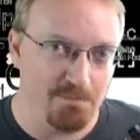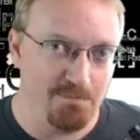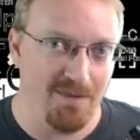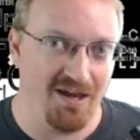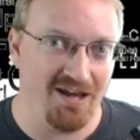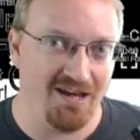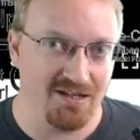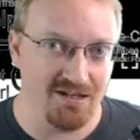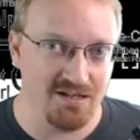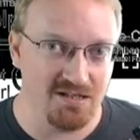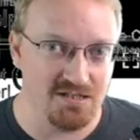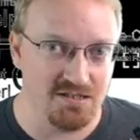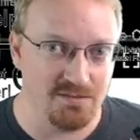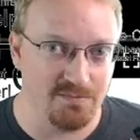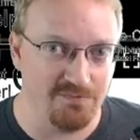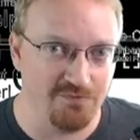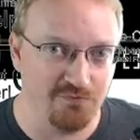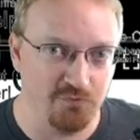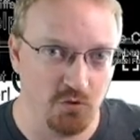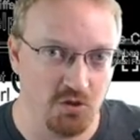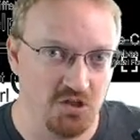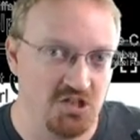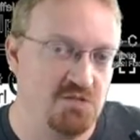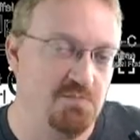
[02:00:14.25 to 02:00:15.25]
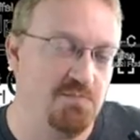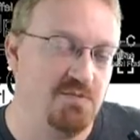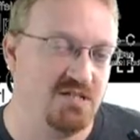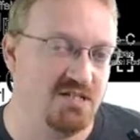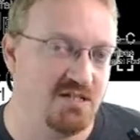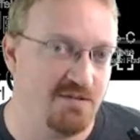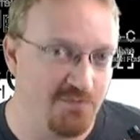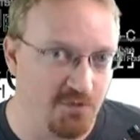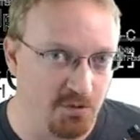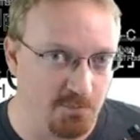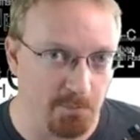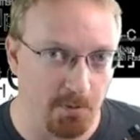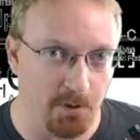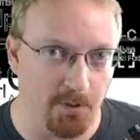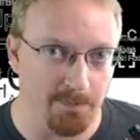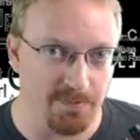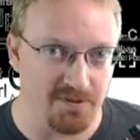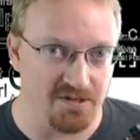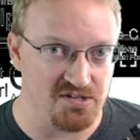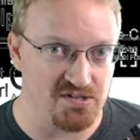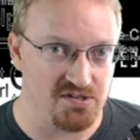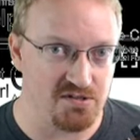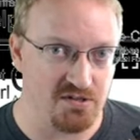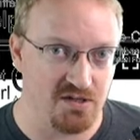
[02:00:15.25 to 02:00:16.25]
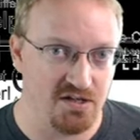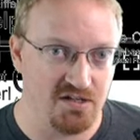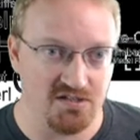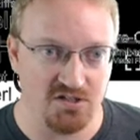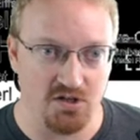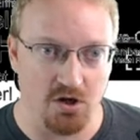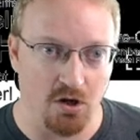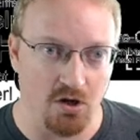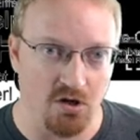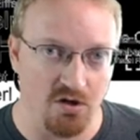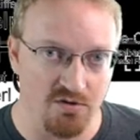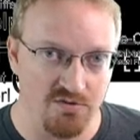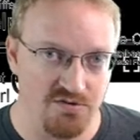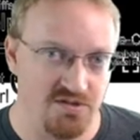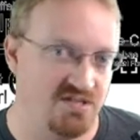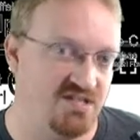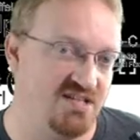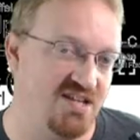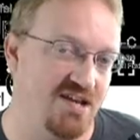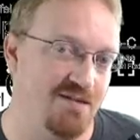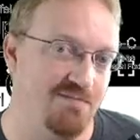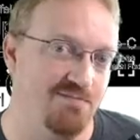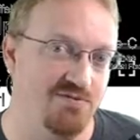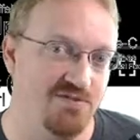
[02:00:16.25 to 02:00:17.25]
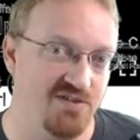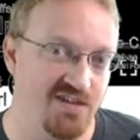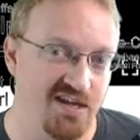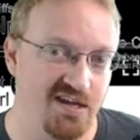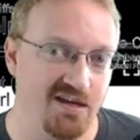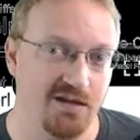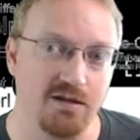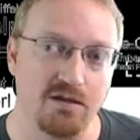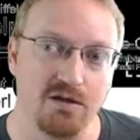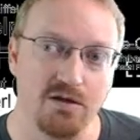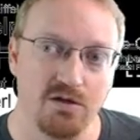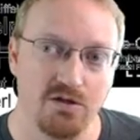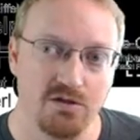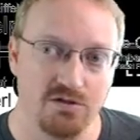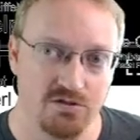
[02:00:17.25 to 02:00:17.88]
mechanism for a specific purpose. It's all the same thing.